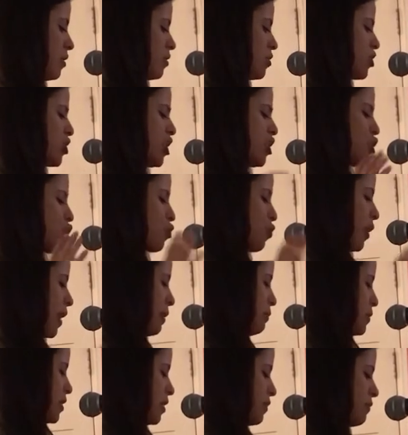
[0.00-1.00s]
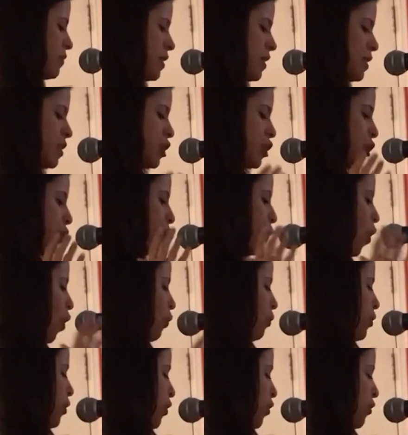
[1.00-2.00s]
She dreamed of this, you
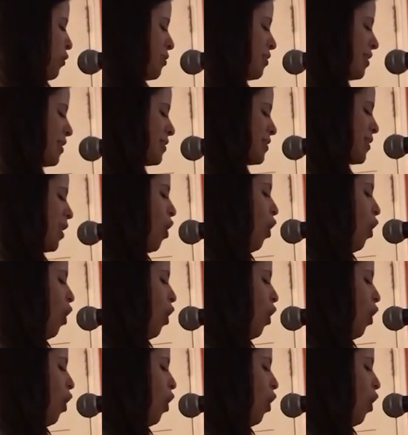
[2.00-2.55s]
owe her this.